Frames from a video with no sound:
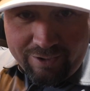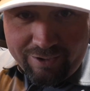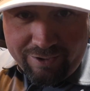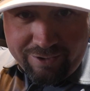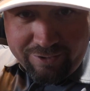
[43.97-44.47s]

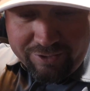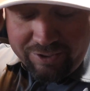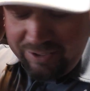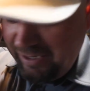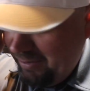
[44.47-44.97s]
Oh,
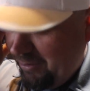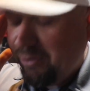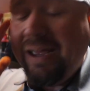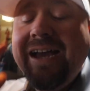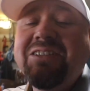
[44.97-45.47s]
I don't know,
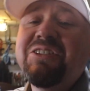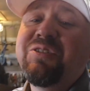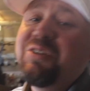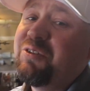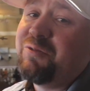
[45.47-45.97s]
guys, this
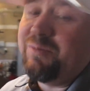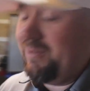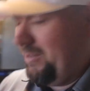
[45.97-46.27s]
just